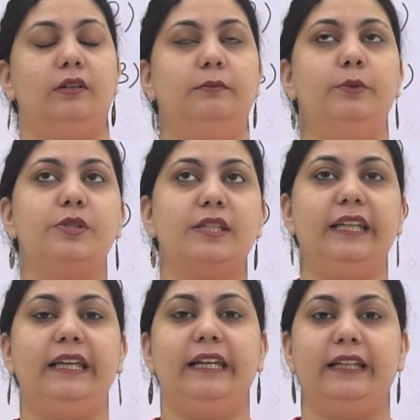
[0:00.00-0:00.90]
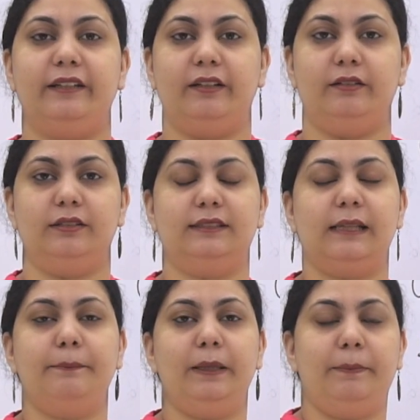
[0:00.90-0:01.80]
mostly in
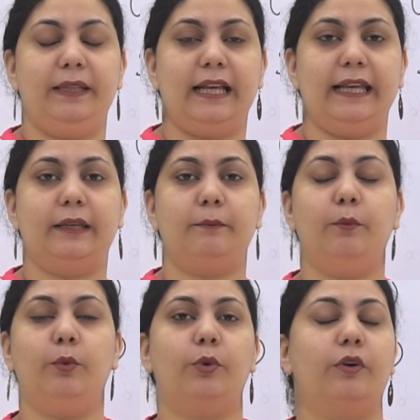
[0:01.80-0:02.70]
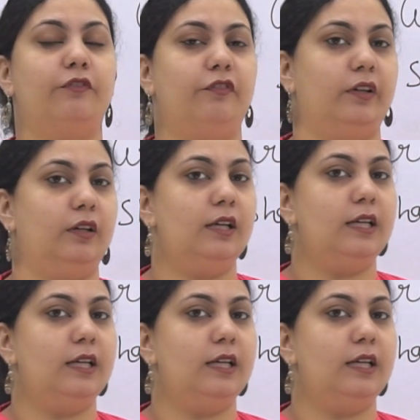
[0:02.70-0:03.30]
some people like more of